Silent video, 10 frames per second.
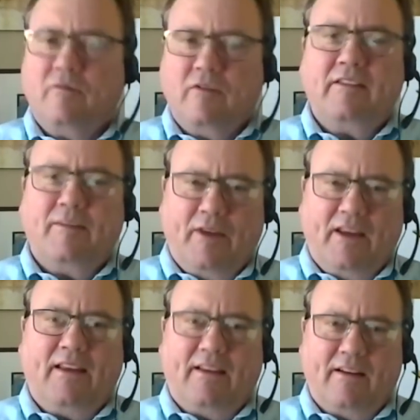at the
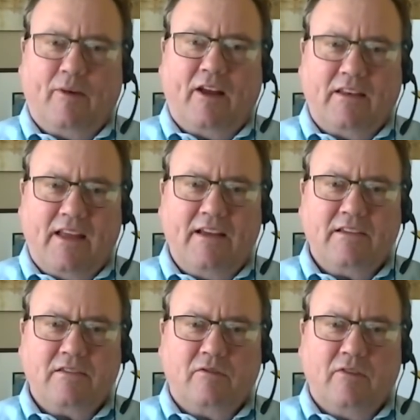beginning here. We got
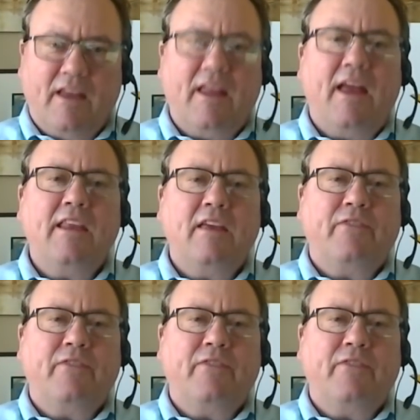national NFM.